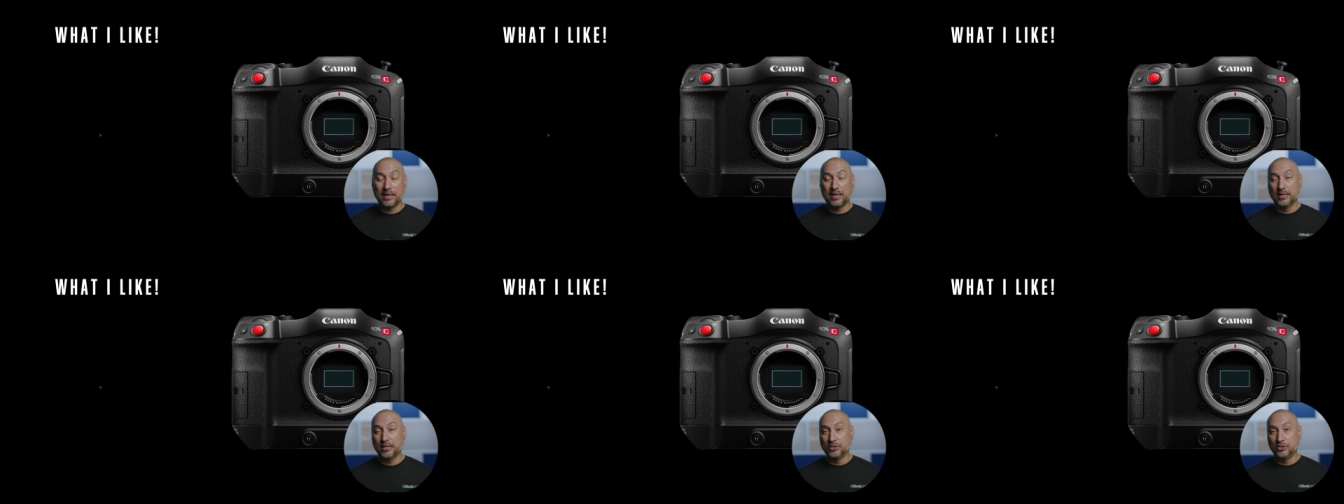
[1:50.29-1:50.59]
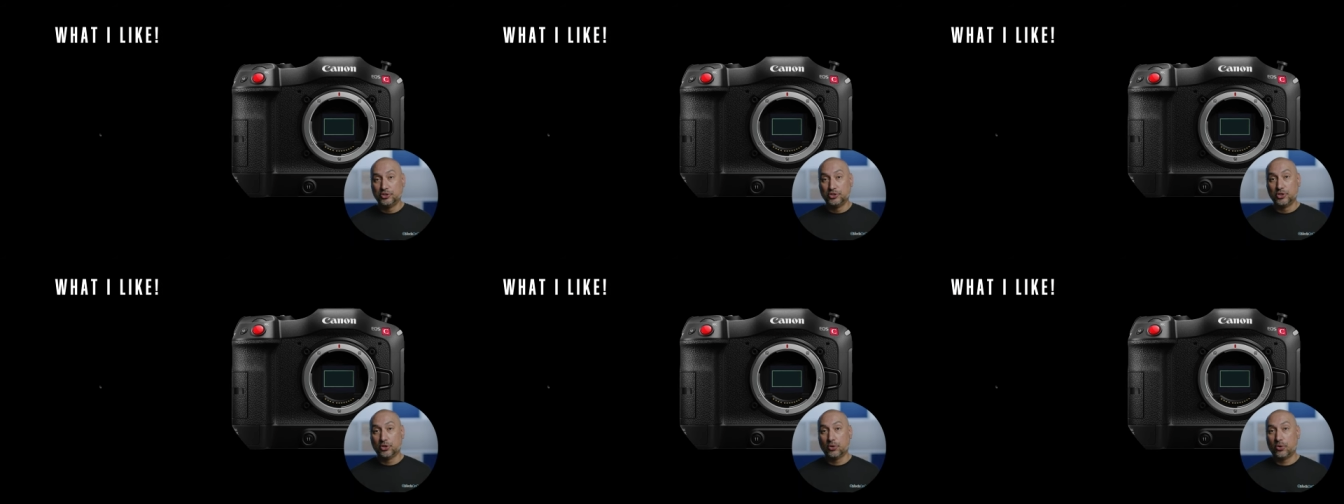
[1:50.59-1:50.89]
and
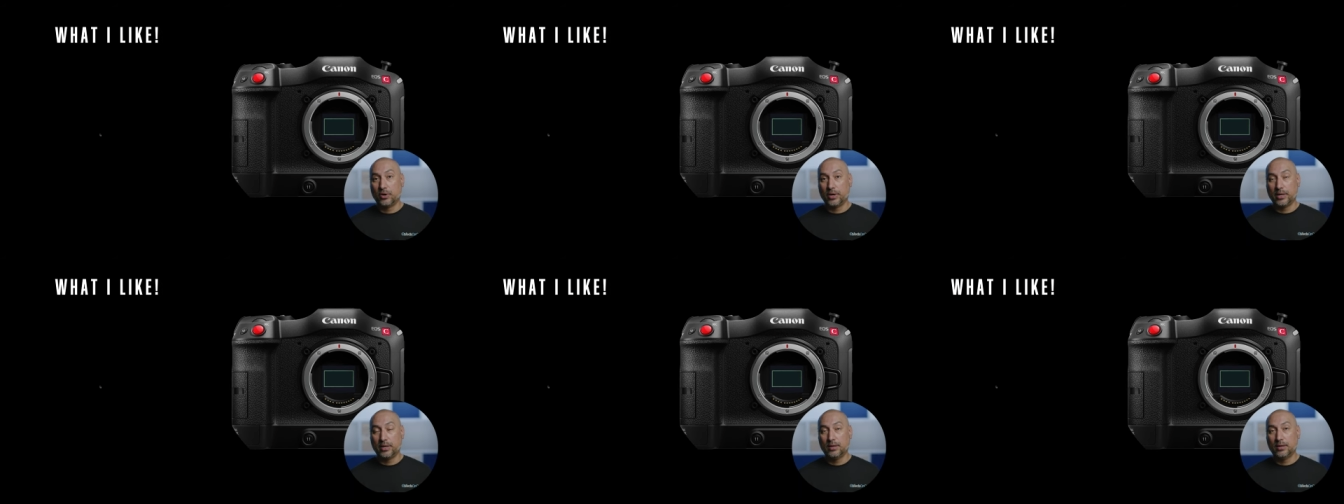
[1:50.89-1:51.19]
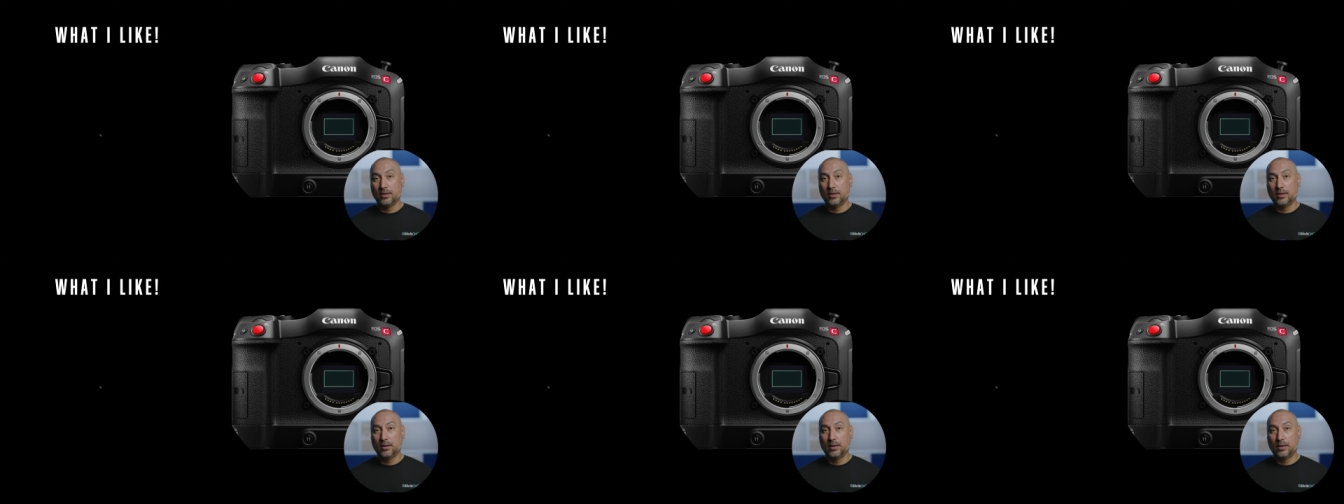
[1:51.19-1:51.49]
enjoy
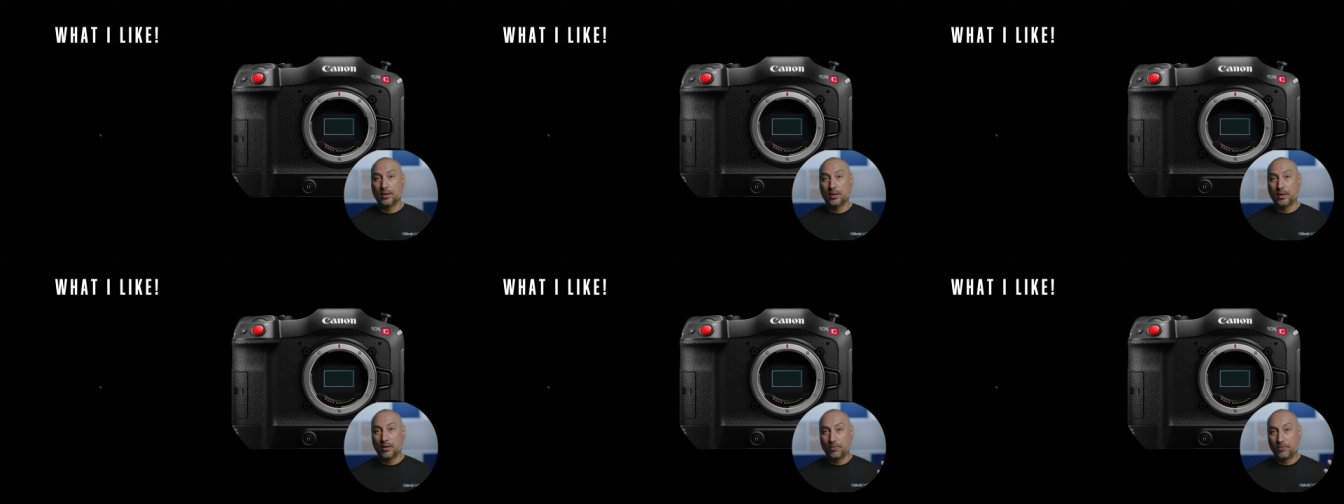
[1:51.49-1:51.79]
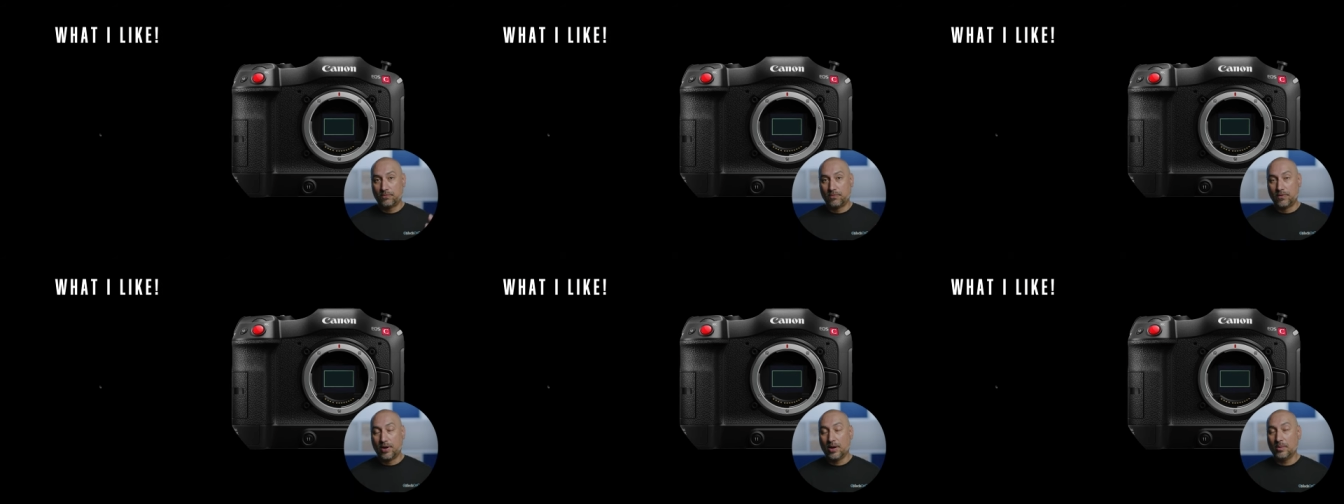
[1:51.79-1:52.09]

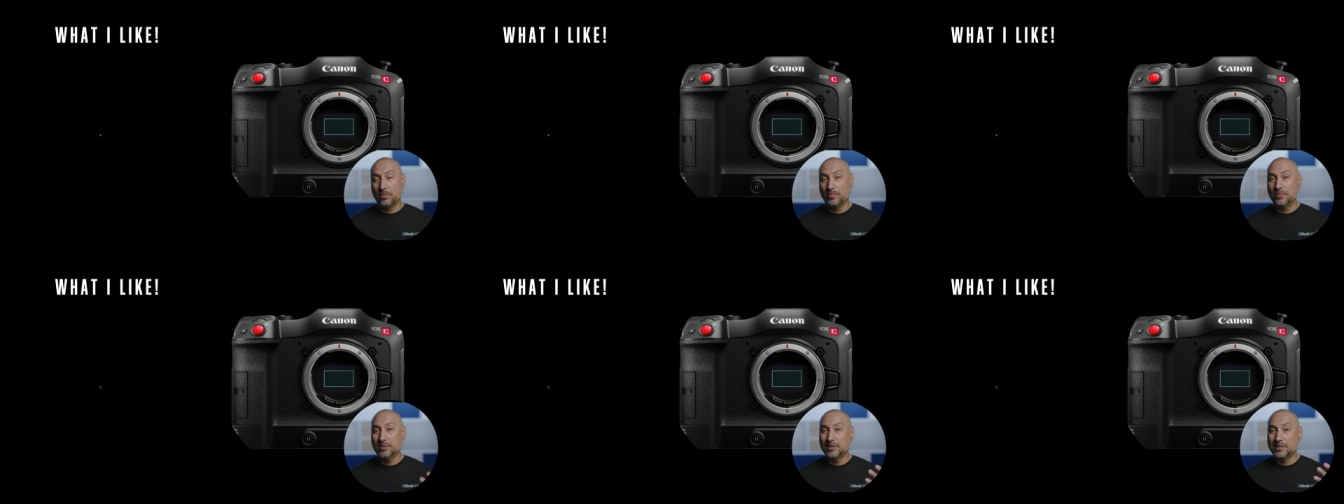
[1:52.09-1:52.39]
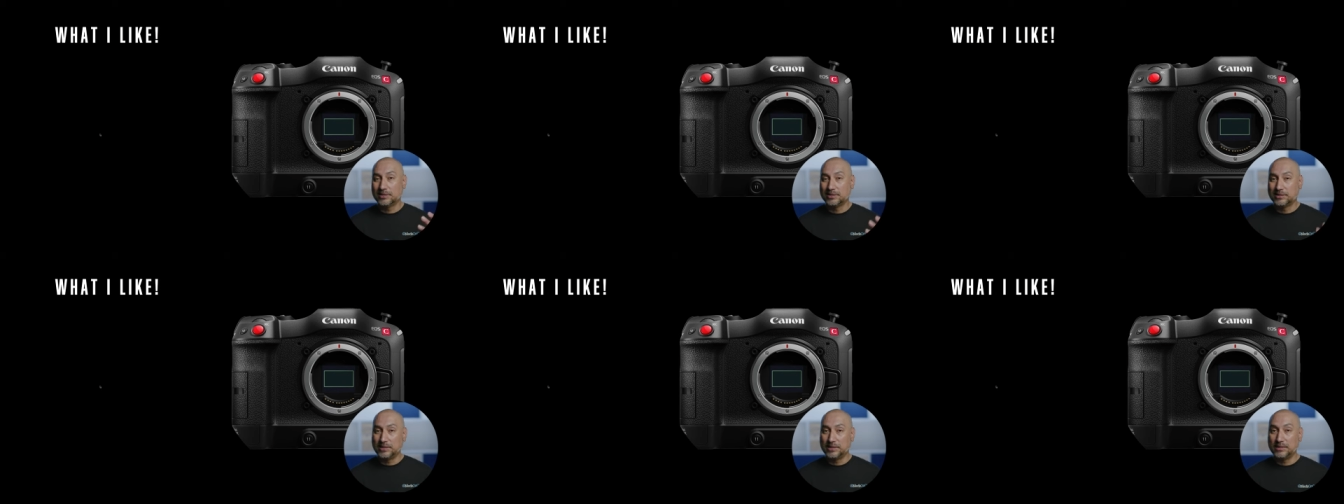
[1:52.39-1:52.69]
from
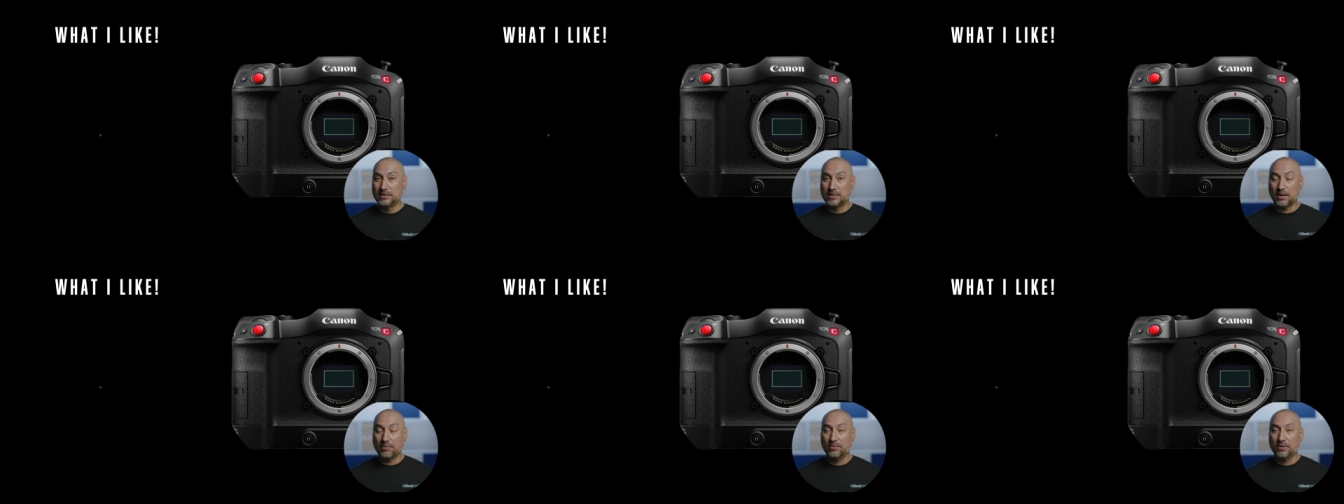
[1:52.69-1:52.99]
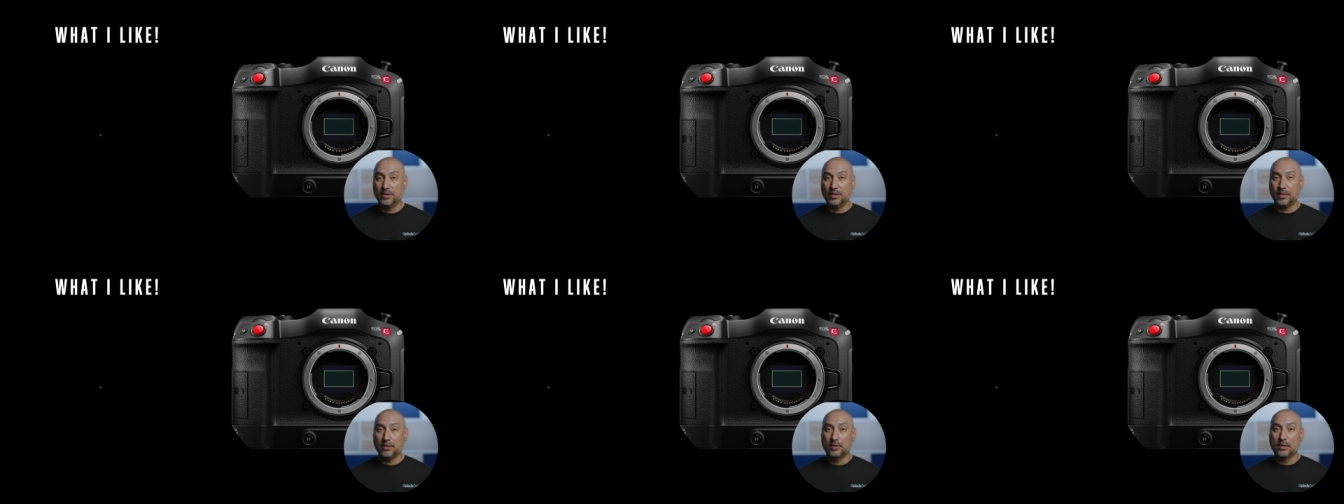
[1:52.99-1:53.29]
the
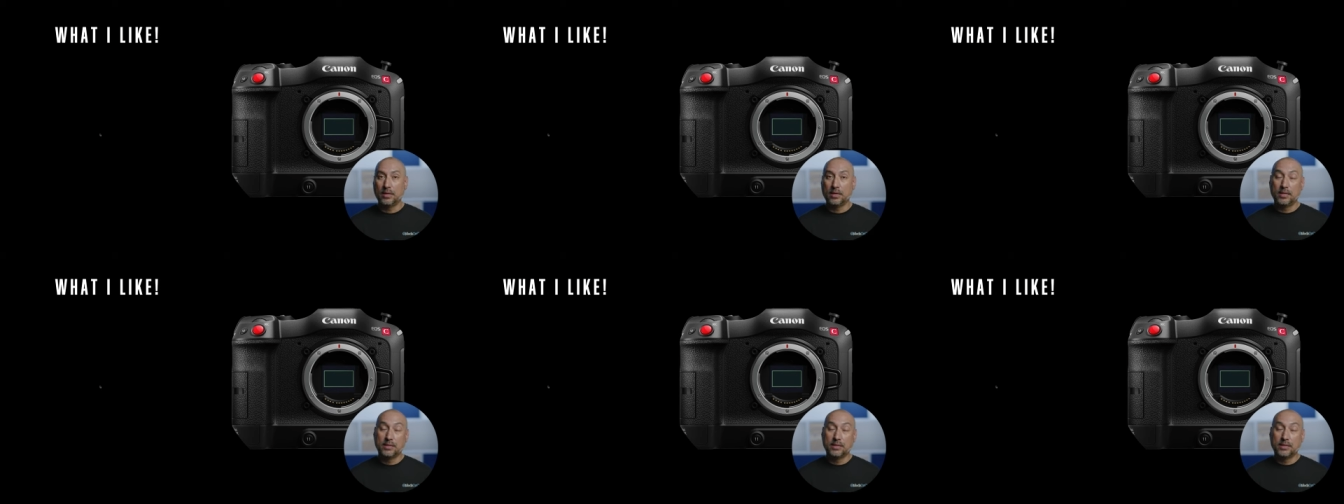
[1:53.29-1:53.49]
C70.